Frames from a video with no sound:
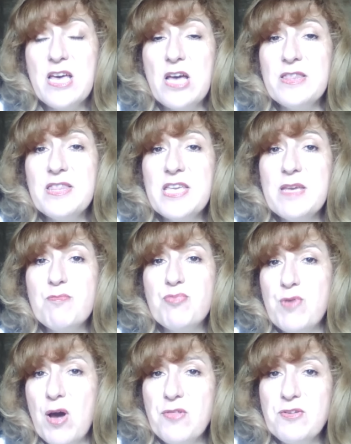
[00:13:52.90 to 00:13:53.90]
the
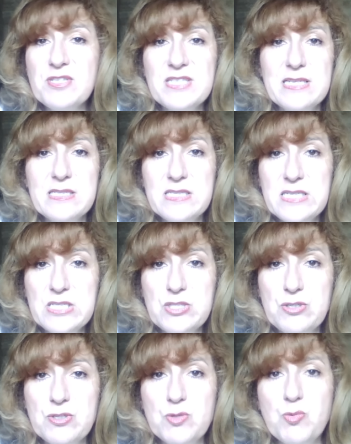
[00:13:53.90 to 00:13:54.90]
brothers and
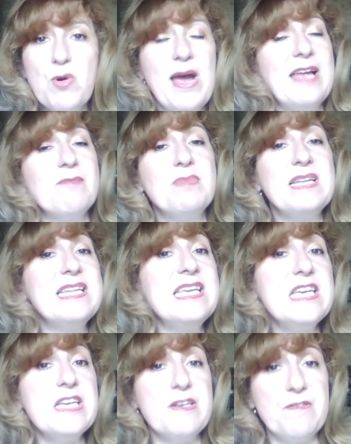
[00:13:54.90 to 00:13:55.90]
sisters who had
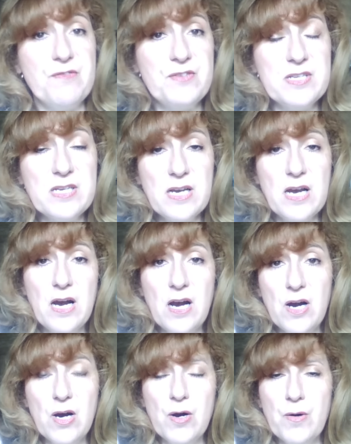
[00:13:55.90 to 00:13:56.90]
believed
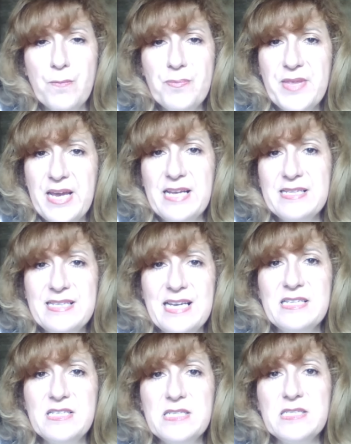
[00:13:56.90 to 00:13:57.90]
that
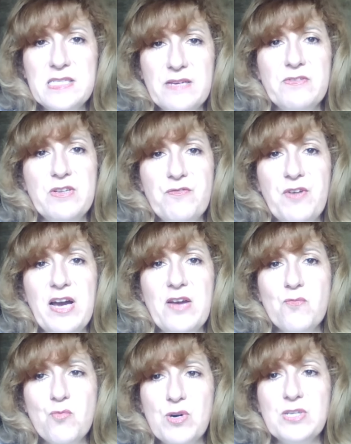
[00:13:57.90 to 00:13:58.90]

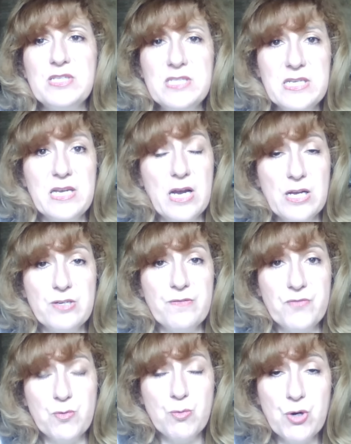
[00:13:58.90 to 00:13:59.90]
1975 was the end
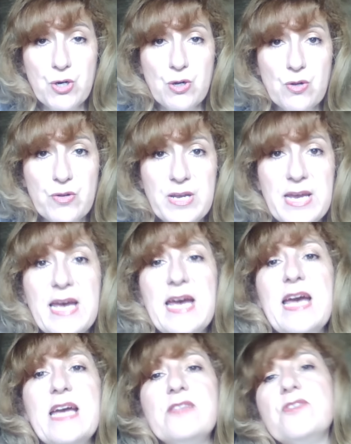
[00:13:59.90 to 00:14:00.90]
of the world.
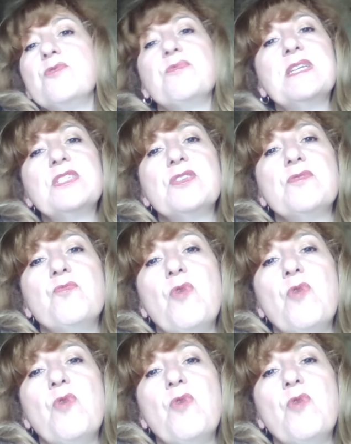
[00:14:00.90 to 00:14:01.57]
And the reason